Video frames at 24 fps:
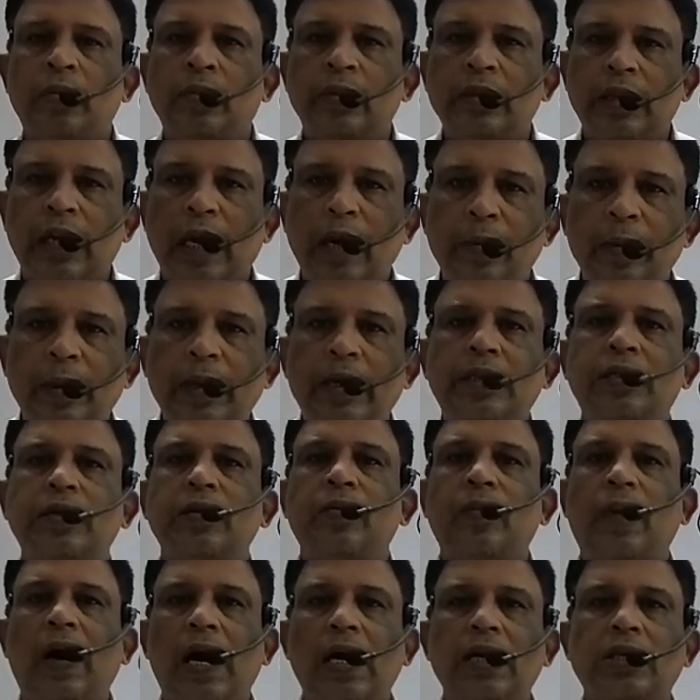that
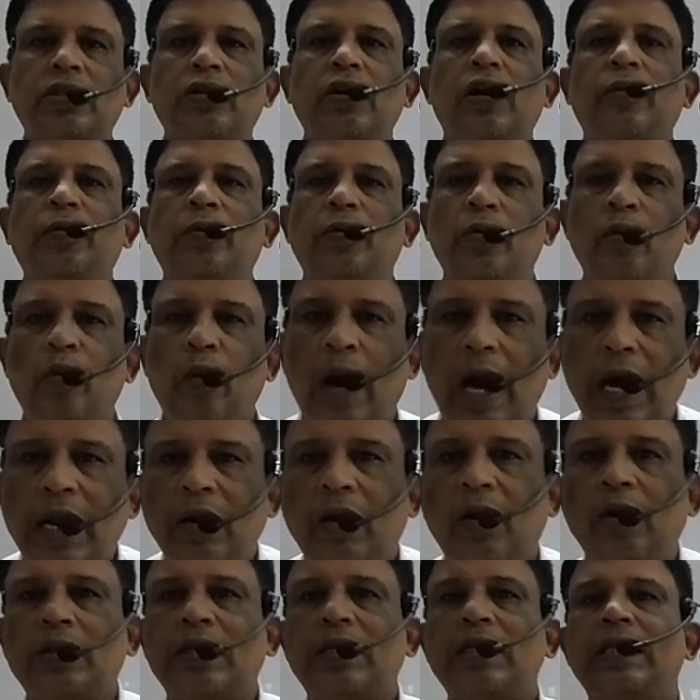means mass of one
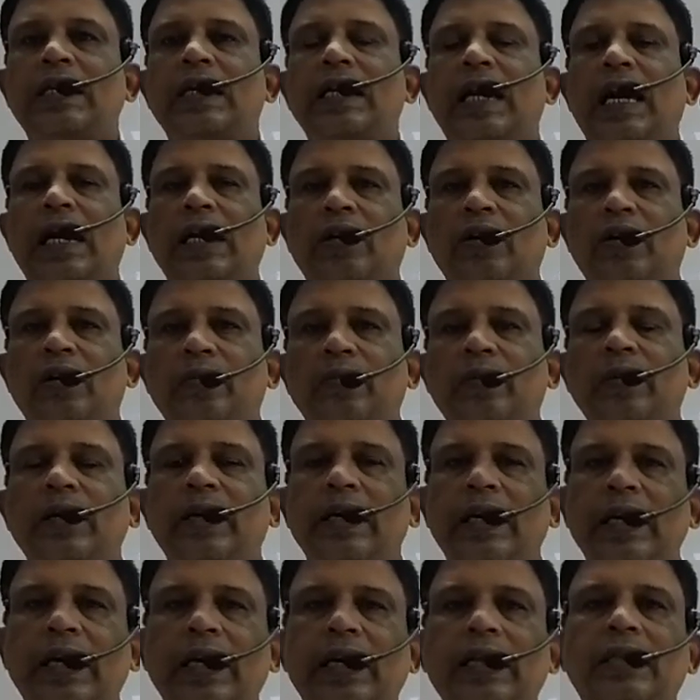oxygen
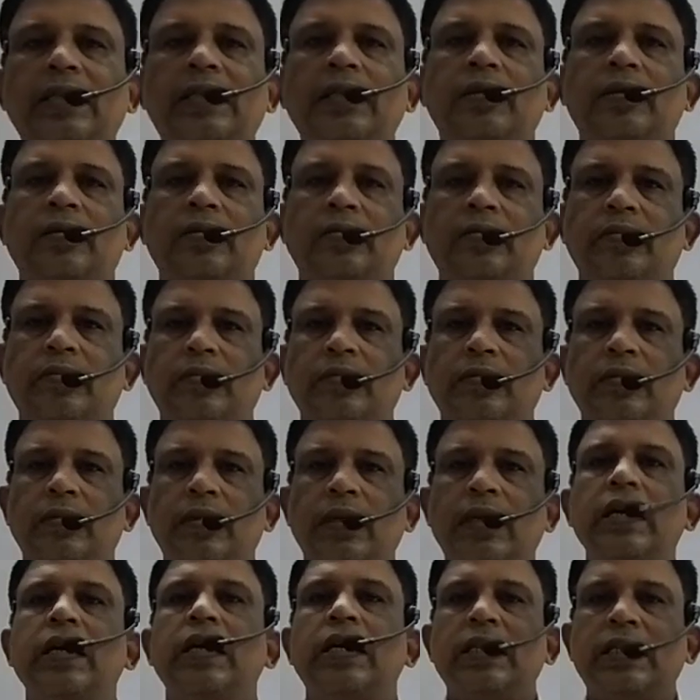atom is
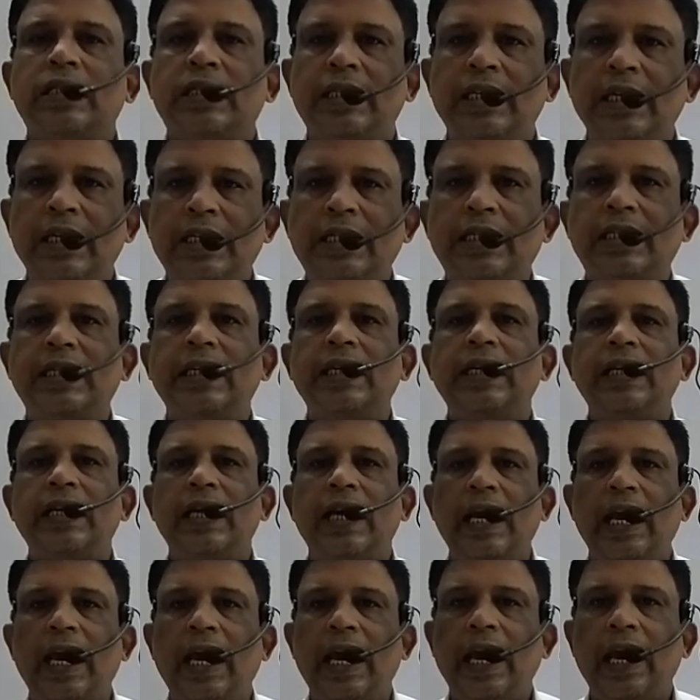
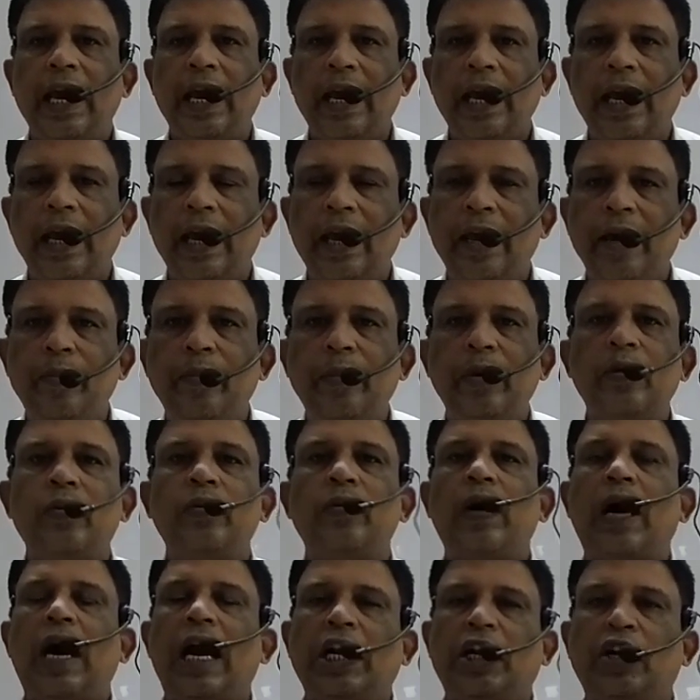16
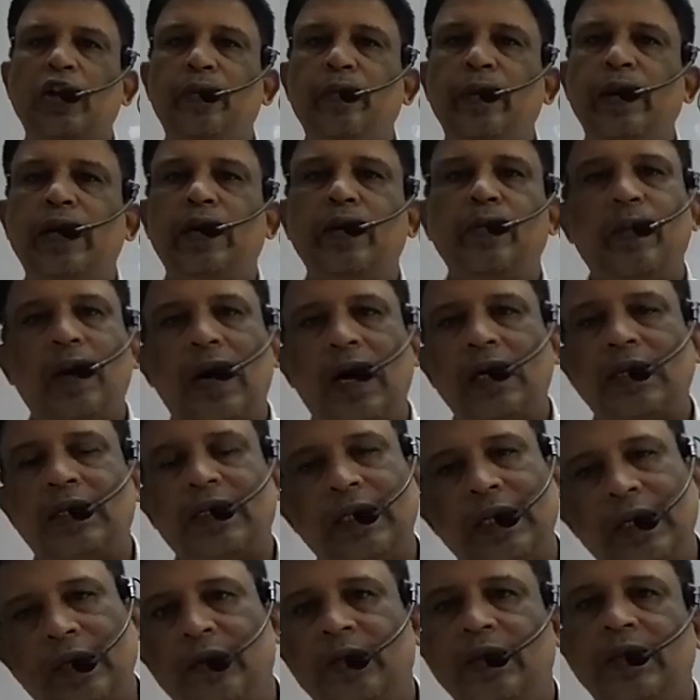AMU, atomic
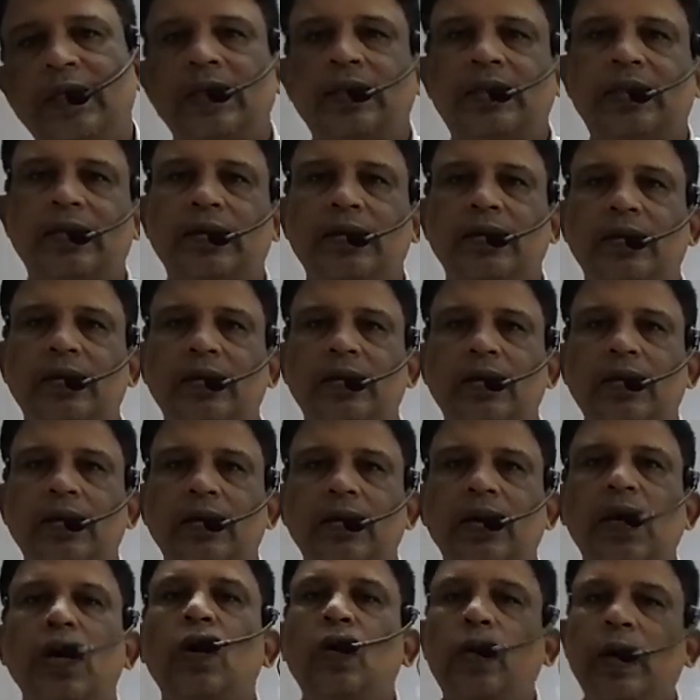mass unit.
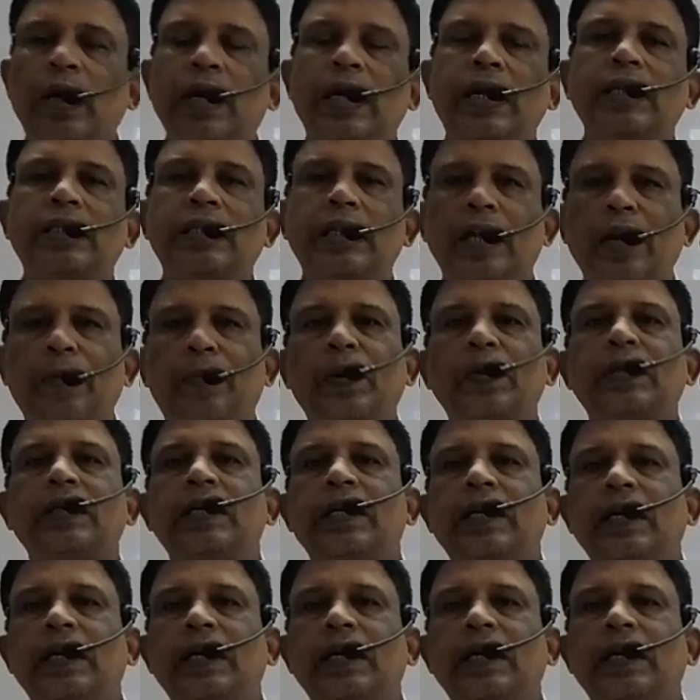When it is represented